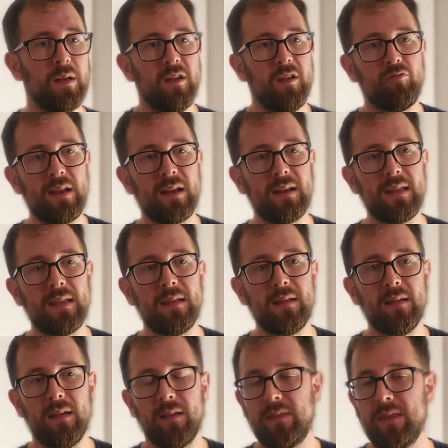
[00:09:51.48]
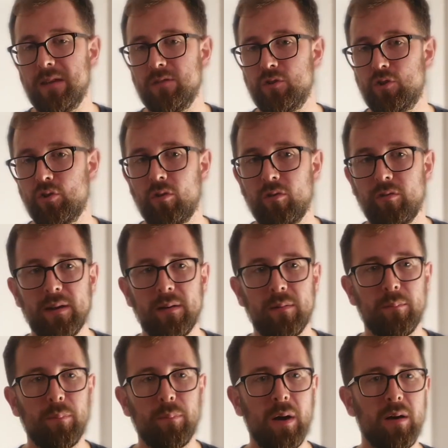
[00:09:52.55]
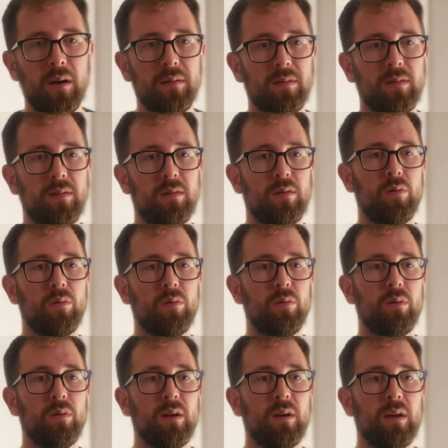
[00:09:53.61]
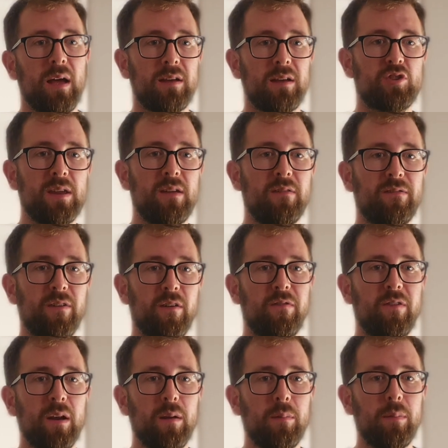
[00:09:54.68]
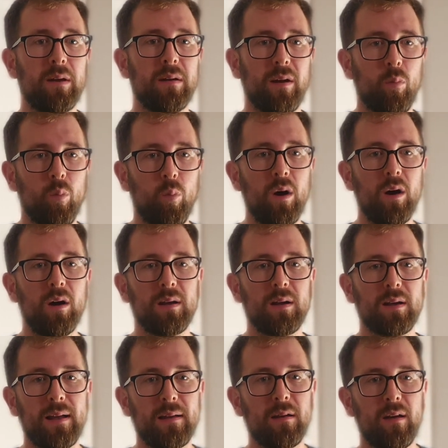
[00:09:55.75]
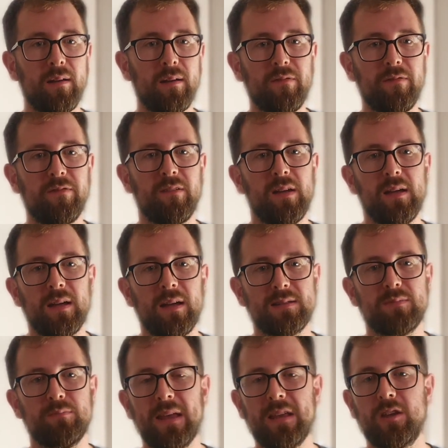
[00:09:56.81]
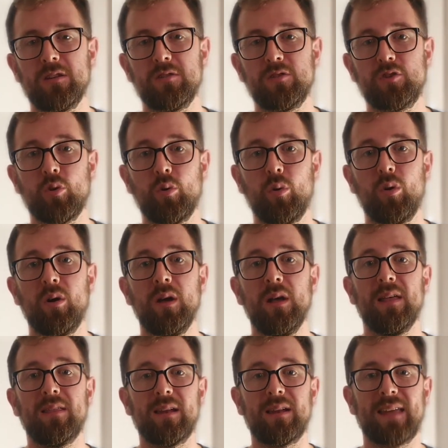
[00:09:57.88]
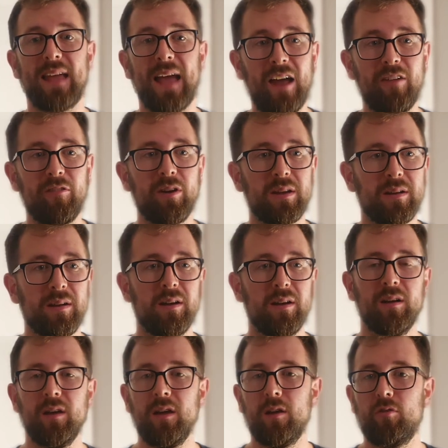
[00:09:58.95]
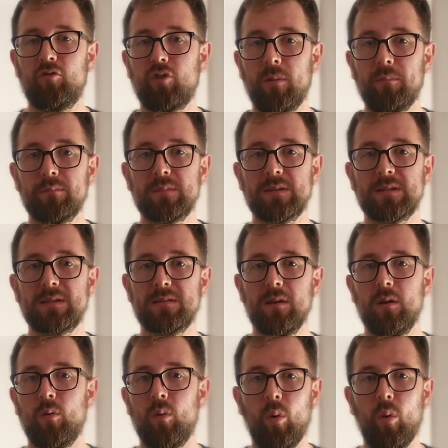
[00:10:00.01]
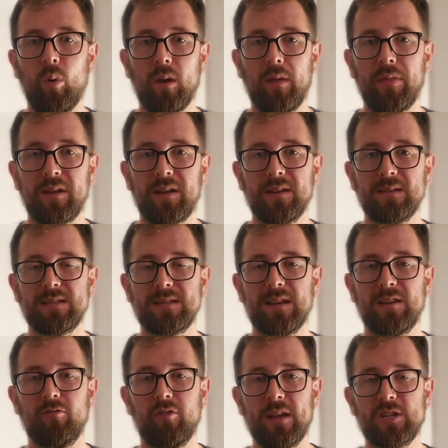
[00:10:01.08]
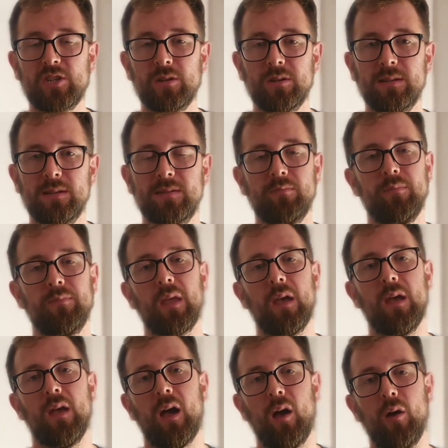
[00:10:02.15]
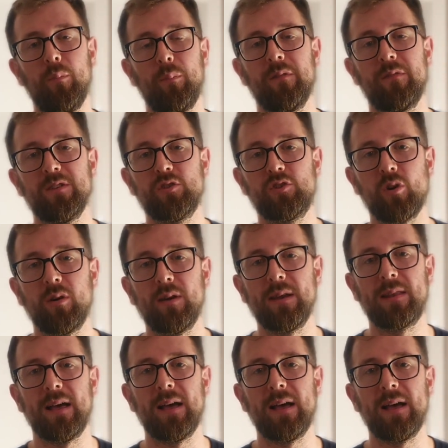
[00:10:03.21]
Really, the enduring path to achieve fulfillment at work and life is making sure that character trumps all other considerations. I hope you've enjoyed